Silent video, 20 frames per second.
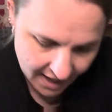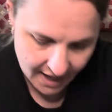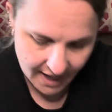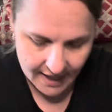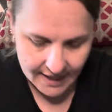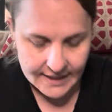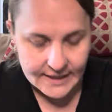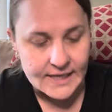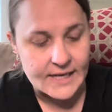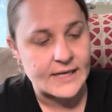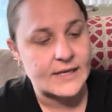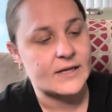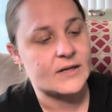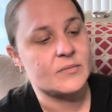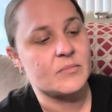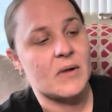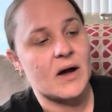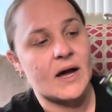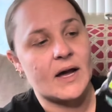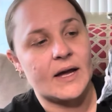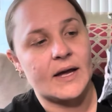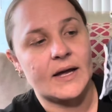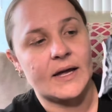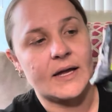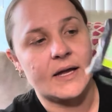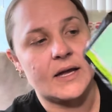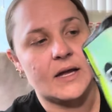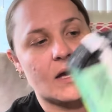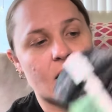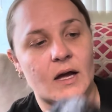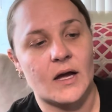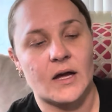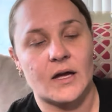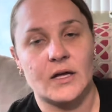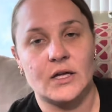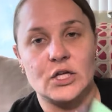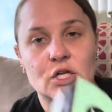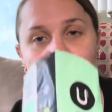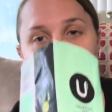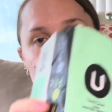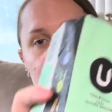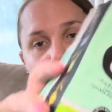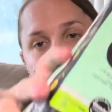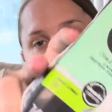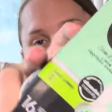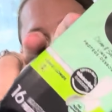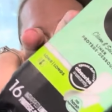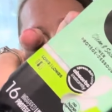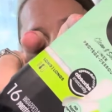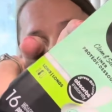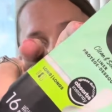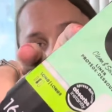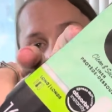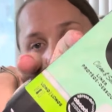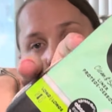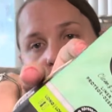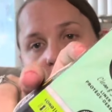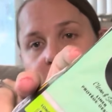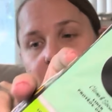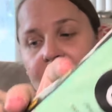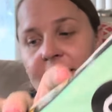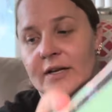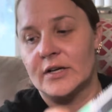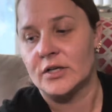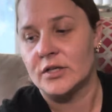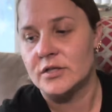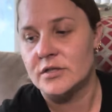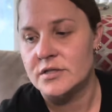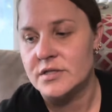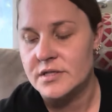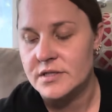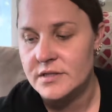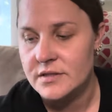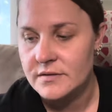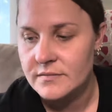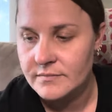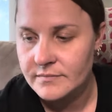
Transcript: I needed my usual panty liners.